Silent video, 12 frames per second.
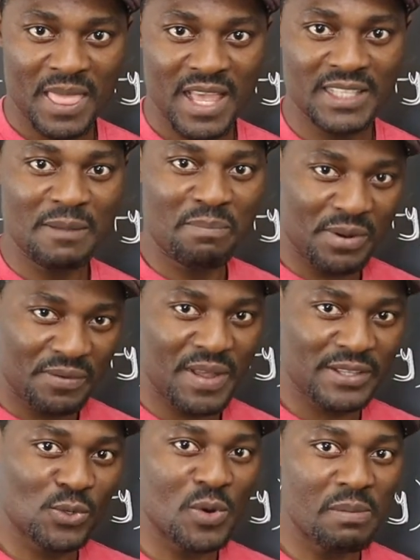It's a
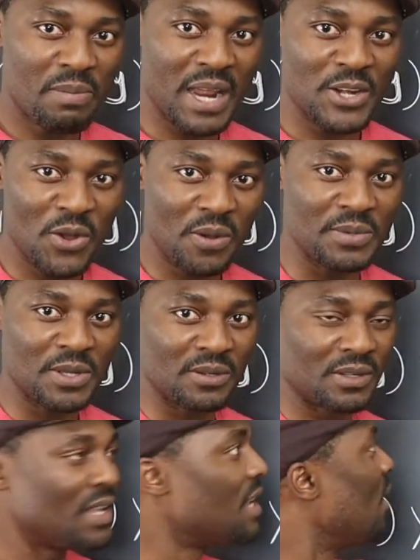perfect square
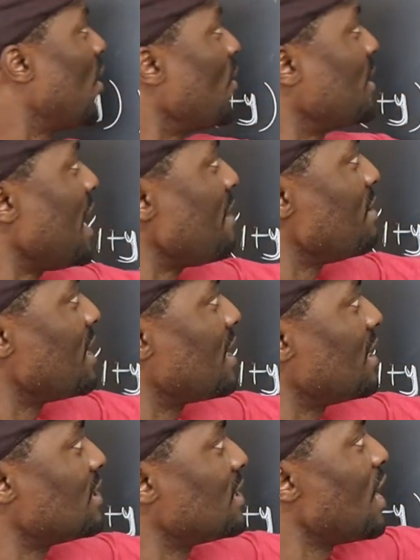binomial, okay?
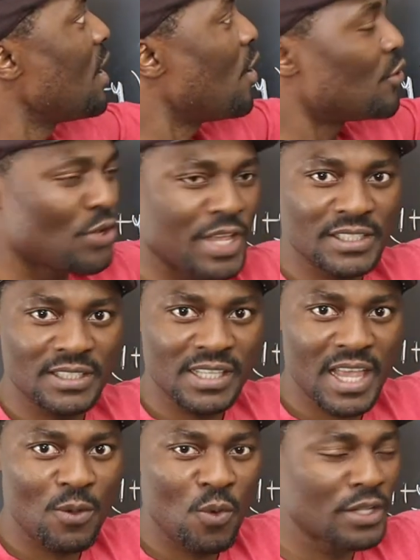Because you can
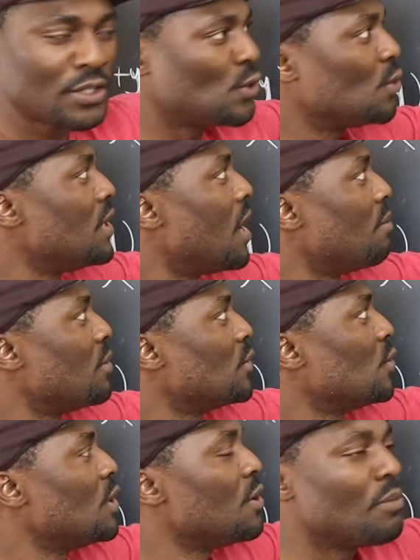say what two
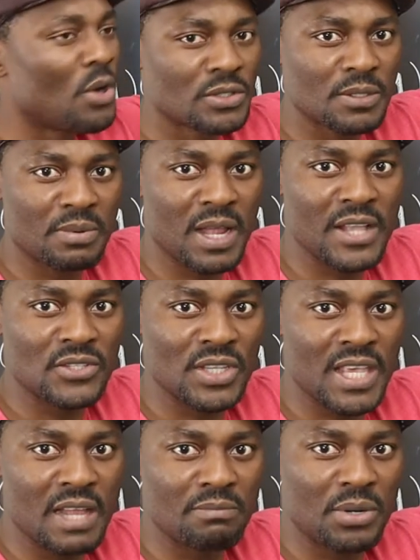numbers will you multiply to
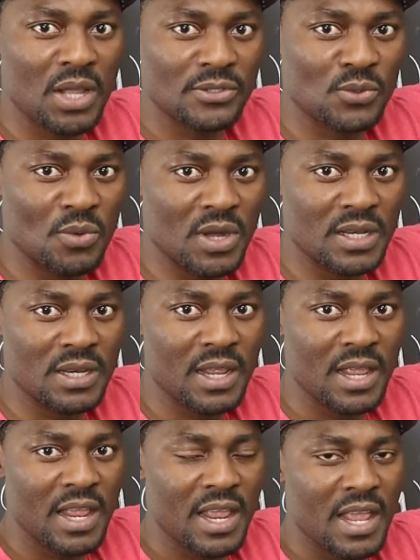get plus 1,
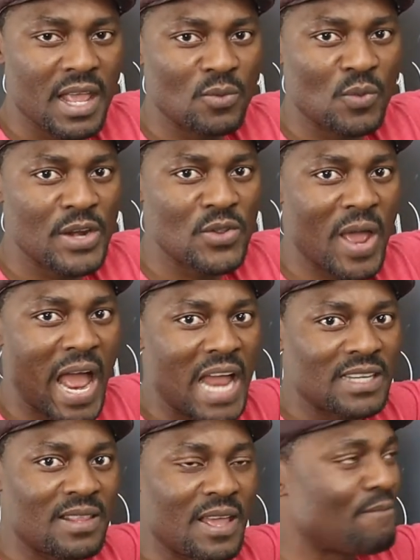and when you
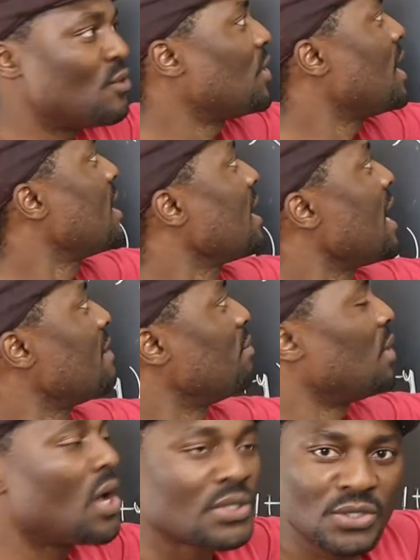add them, you're going to get
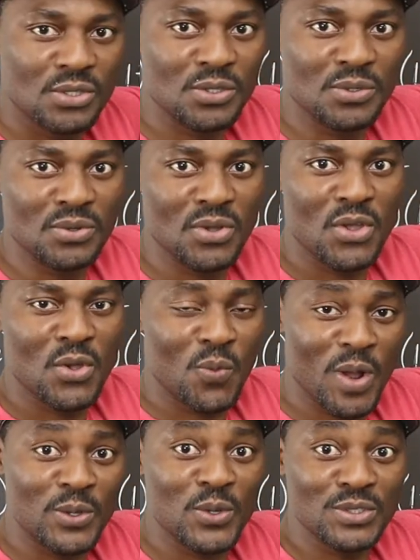plus 2.
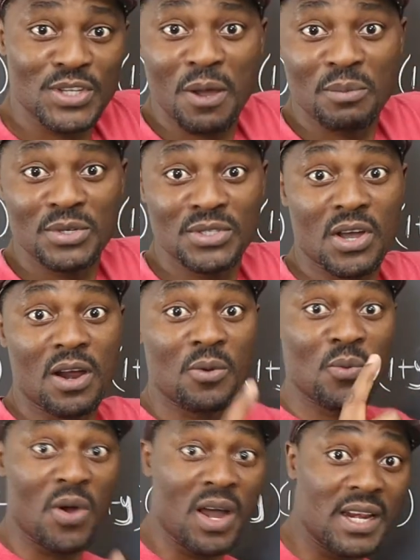Well, those numbers are
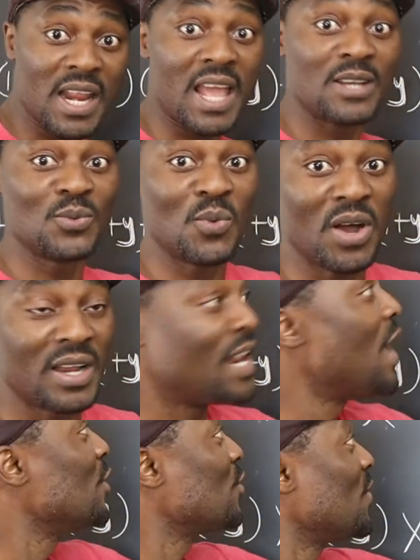1 and 1,
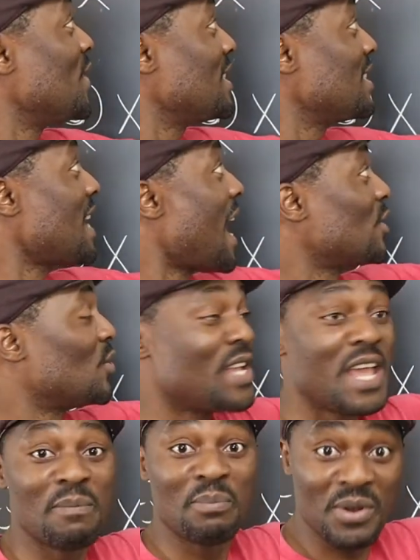so this is
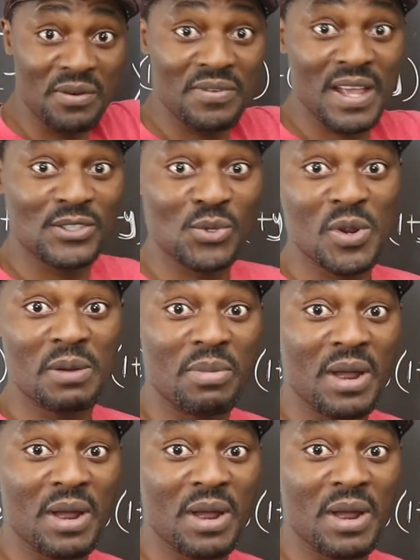actually a perfect square